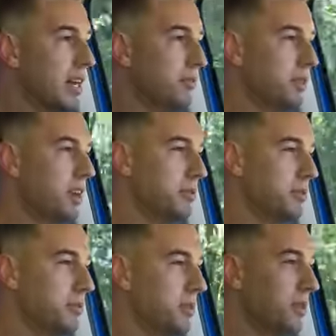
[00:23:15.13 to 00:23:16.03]
And for the other
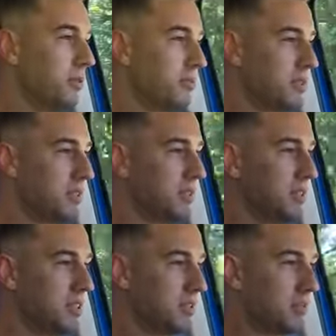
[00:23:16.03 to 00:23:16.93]
two vehicles, they're
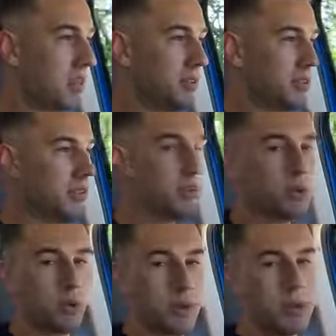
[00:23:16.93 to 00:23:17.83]
sitting around the low
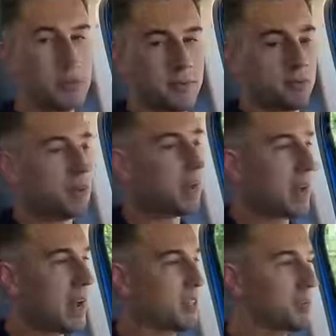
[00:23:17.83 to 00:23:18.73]
20s for
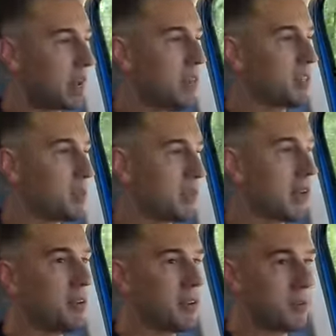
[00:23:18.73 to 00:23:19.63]
max miles per gallon.